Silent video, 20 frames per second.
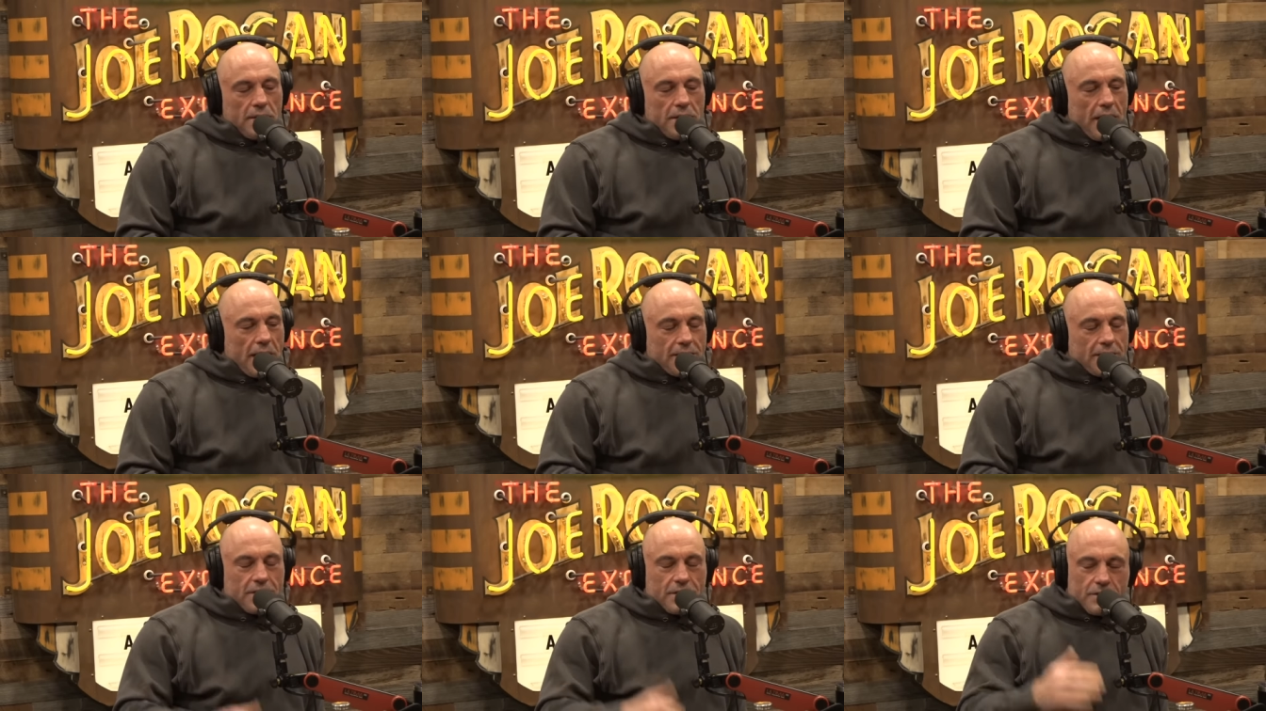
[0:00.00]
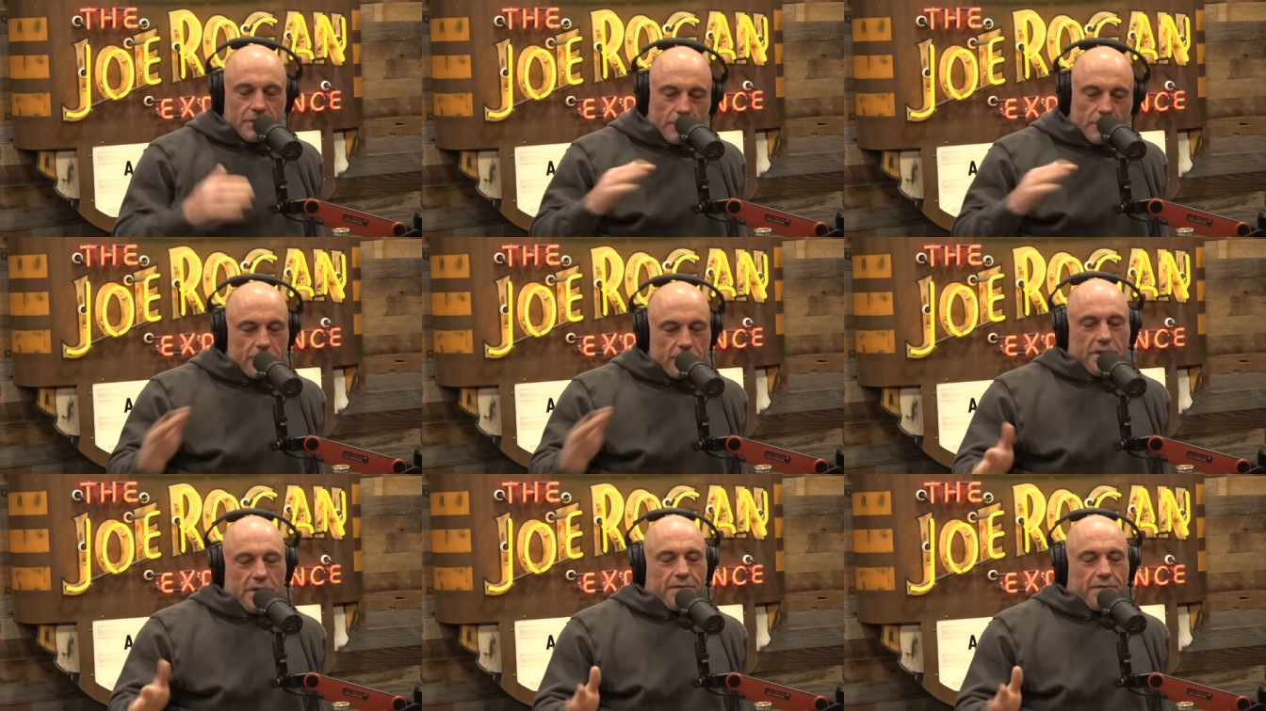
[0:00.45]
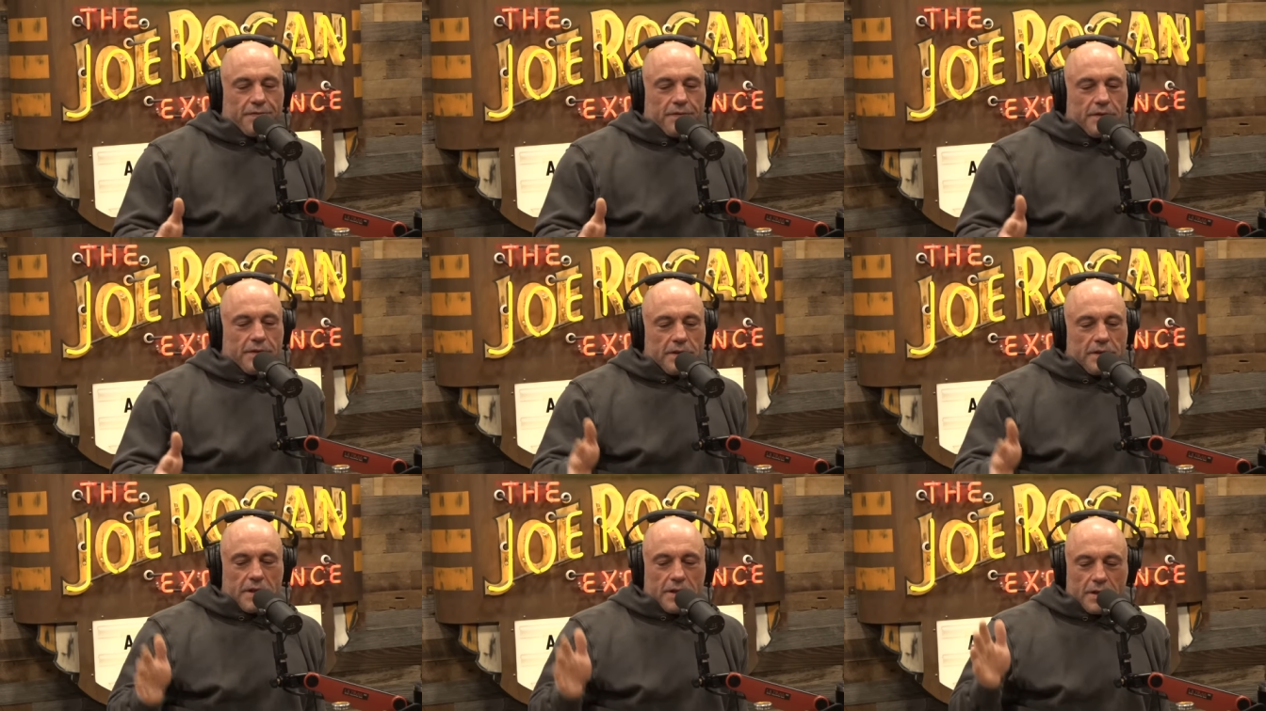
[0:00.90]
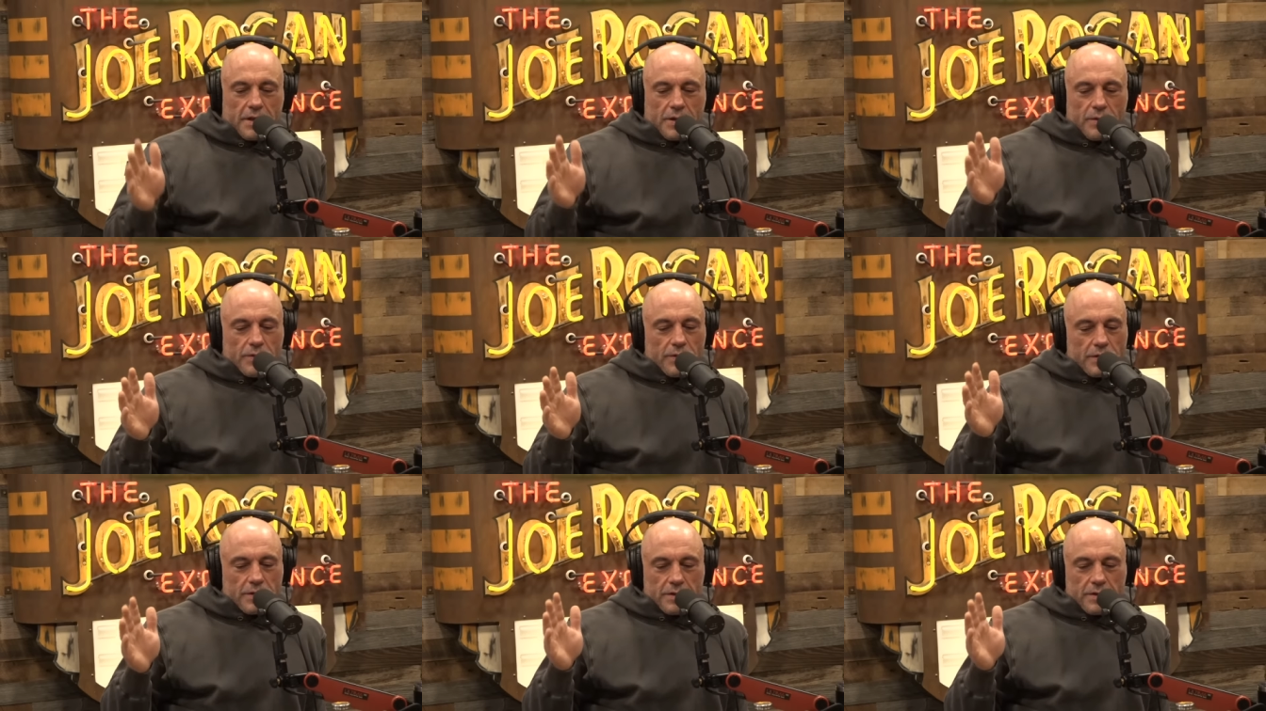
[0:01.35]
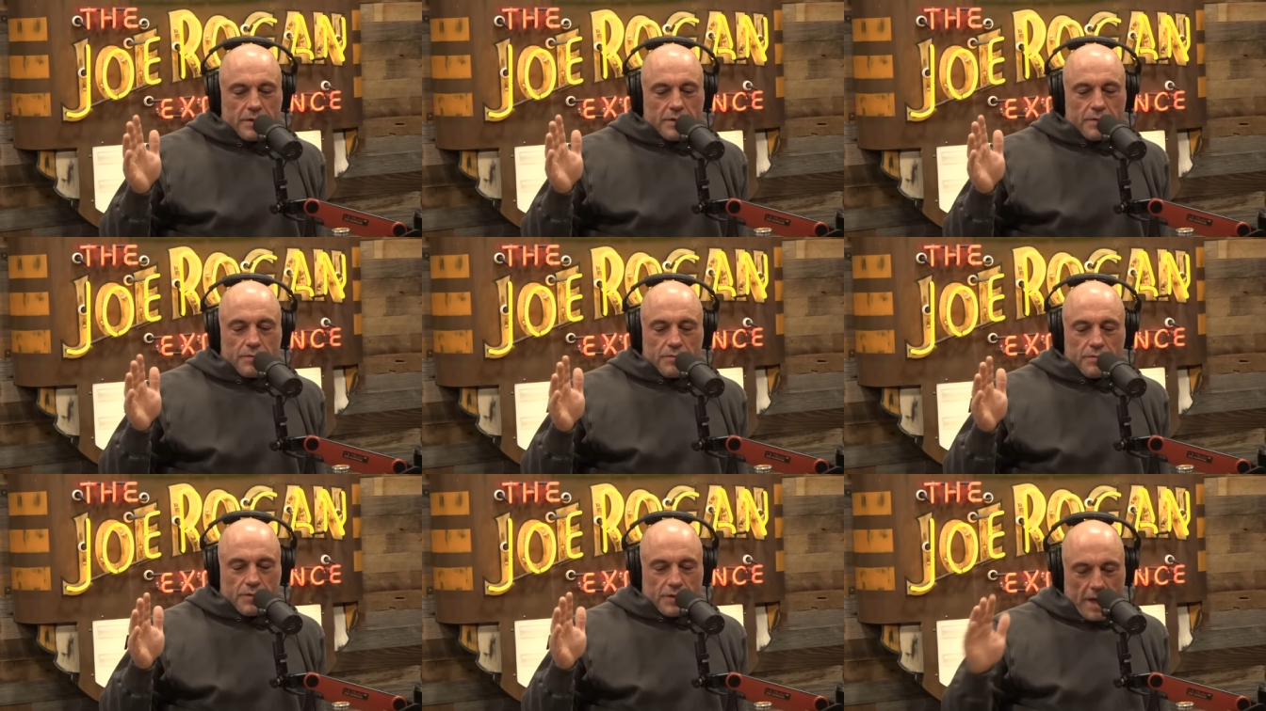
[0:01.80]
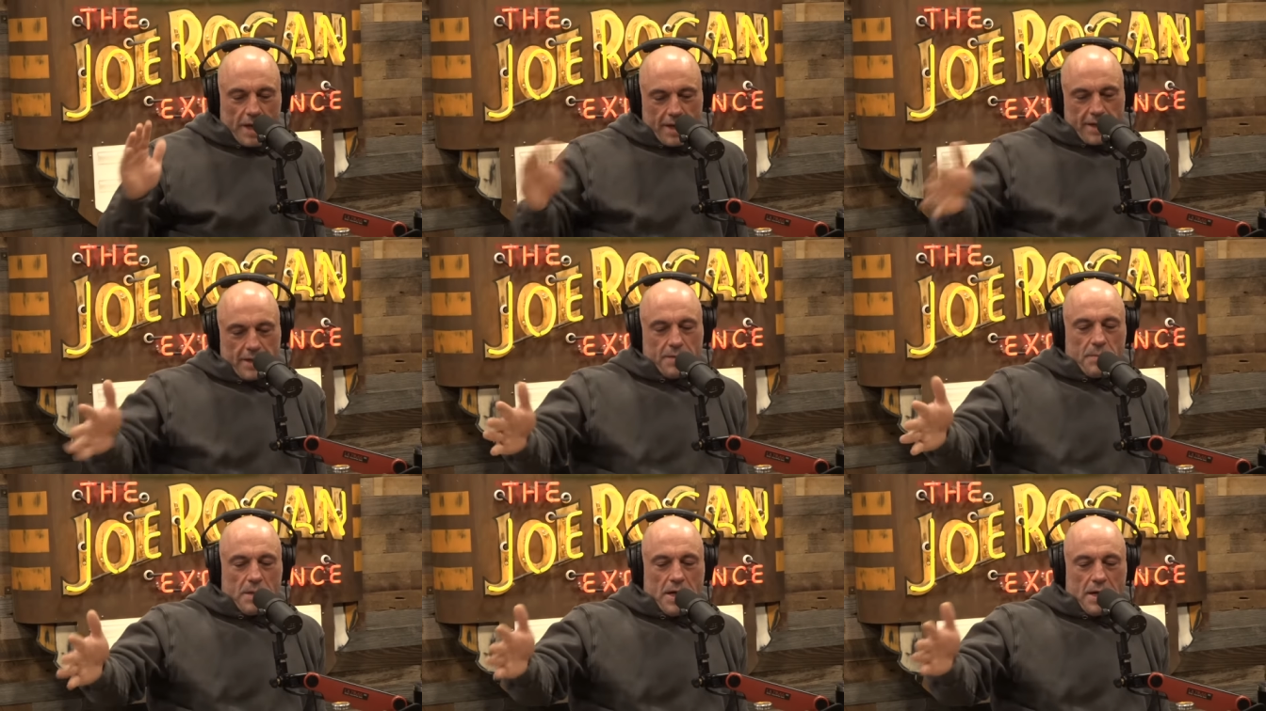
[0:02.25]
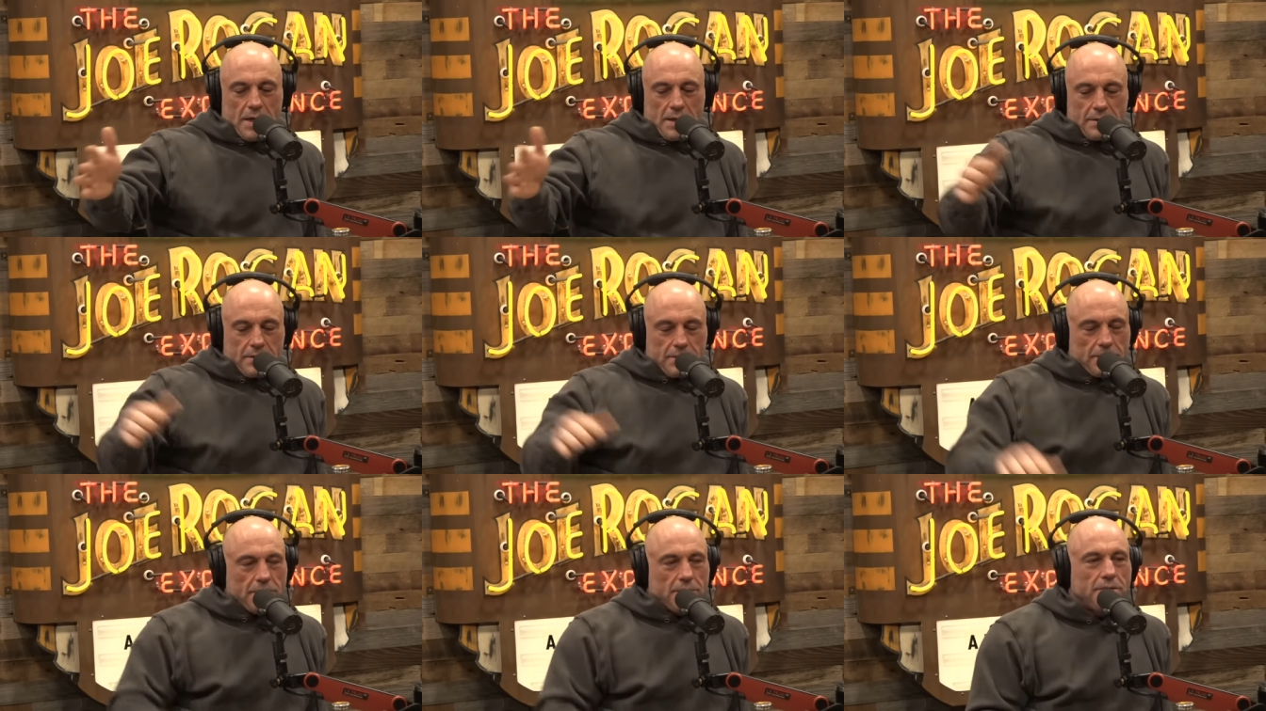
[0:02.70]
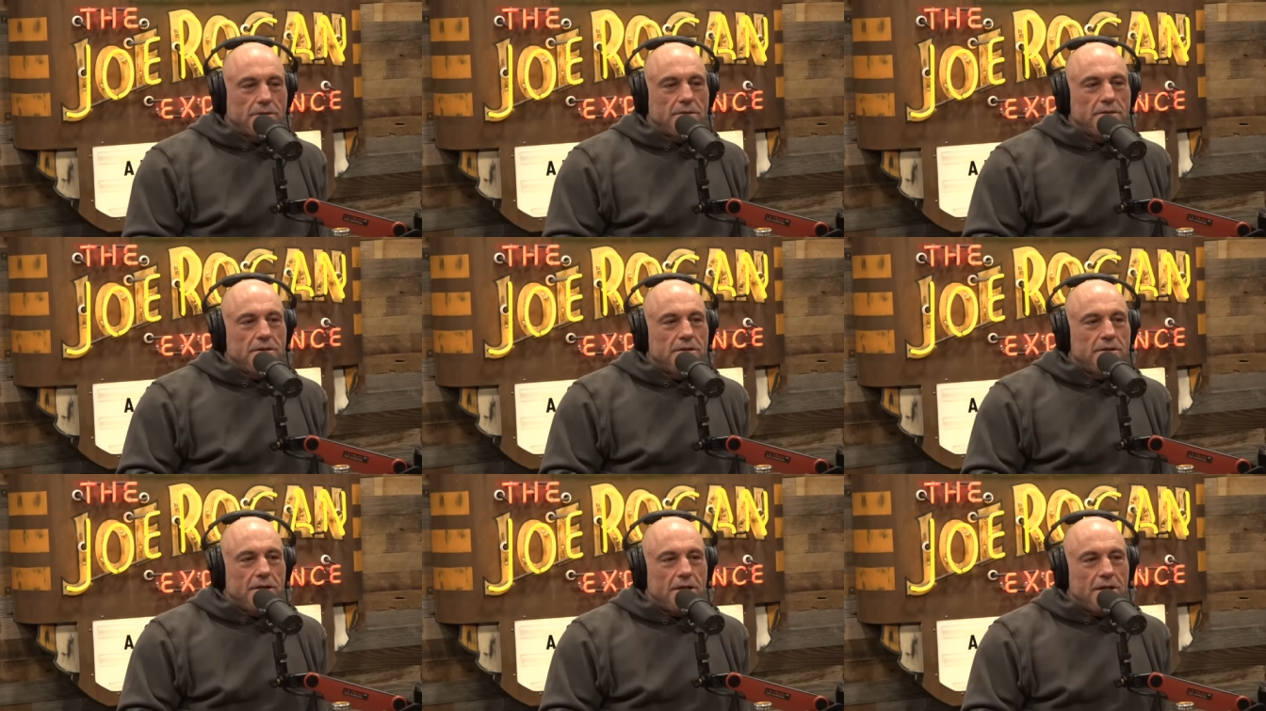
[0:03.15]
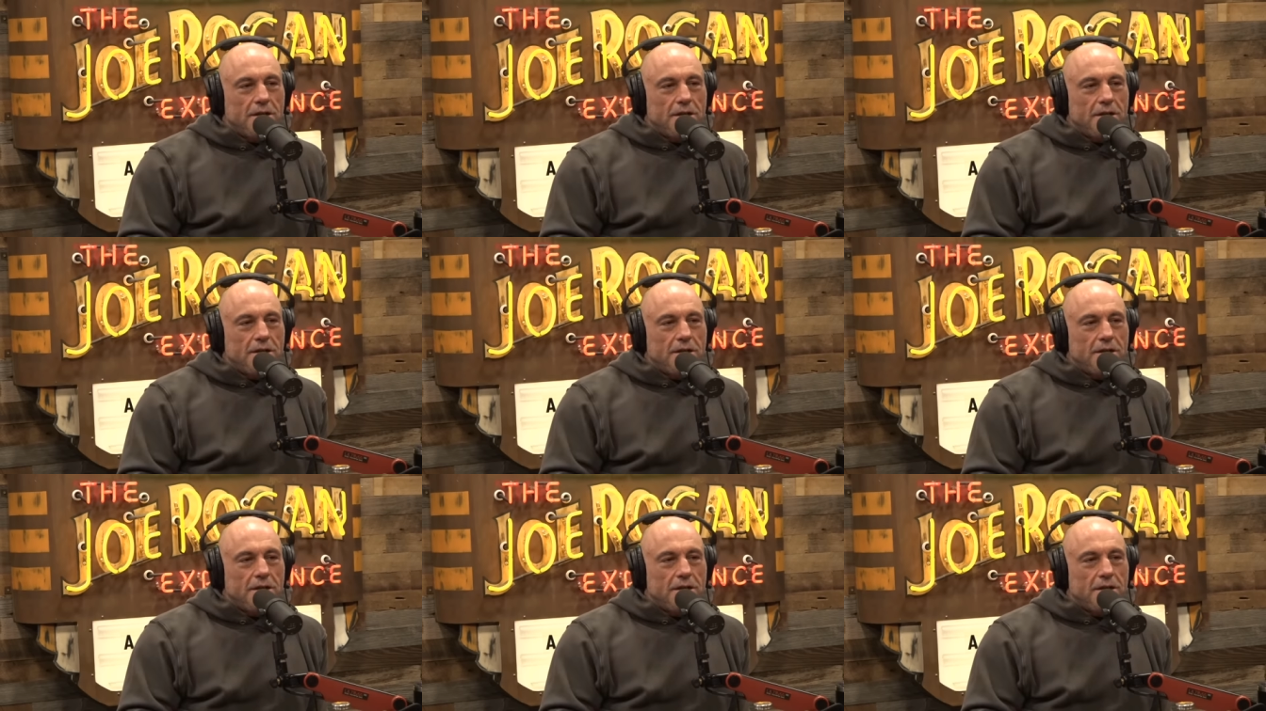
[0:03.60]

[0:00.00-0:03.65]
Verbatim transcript: that is so different than going to Jack in the Box. That's